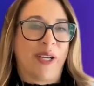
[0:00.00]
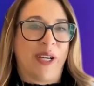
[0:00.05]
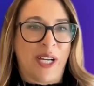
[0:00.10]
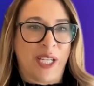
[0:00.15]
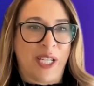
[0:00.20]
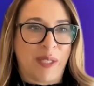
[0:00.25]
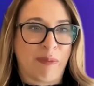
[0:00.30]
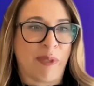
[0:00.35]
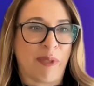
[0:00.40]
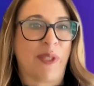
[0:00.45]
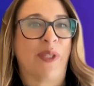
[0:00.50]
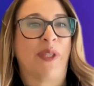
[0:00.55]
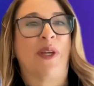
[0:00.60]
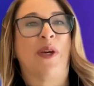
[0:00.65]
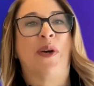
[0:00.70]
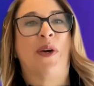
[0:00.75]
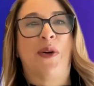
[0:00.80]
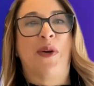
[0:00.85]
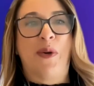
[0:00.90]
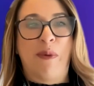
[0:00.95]
of on an island
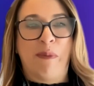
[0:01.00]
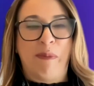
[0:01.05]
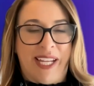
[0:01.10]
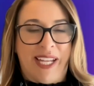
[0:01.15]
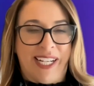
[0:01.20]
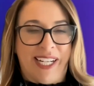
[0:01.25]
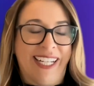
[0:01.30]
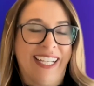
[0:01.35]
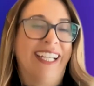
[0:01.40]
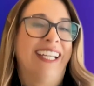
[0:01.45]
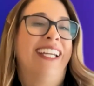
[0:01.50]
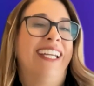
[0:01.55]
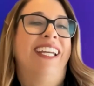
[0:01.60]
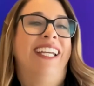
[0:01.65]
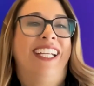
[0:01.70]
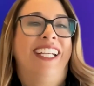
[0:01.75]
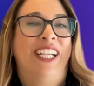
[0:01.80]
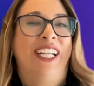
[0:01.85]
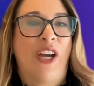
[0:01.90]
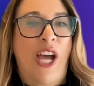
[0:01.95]
and they don't have a
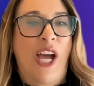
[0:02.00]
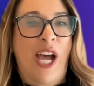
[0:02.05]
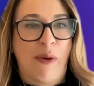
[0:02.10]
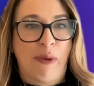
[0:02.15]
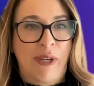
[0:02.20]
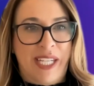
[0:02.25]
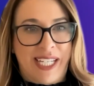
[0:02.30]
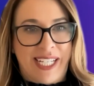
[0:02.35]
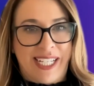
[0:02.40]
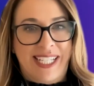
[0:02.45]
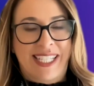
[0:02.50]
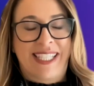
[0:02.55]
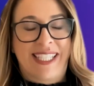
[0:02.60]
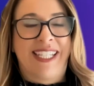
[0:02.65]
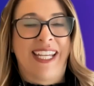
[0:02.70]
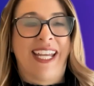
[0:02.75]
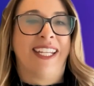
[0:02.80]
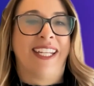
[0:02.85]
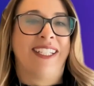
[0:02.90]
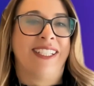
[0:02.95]
lot of staff
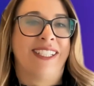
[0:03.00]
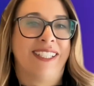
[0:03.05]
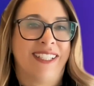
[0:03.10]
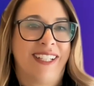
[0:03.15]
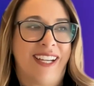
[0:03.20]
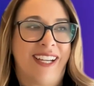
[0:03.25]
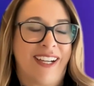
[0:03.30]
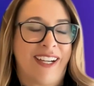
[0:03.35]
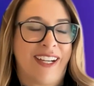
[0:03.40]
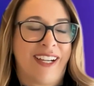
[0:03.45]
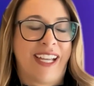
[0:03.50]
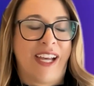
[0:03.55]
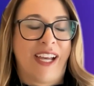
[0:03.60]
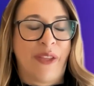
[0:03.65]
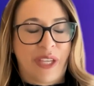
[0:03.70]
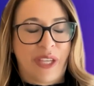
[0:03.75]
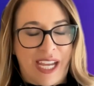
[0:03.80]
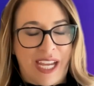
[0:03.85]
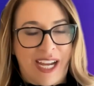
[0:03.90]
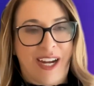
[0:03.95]
or people to actually
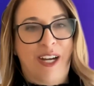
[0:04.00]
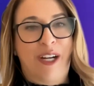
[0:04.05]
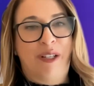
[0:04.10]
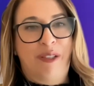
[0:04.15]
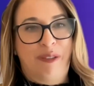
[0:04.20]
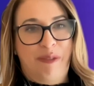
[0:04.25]
talk to.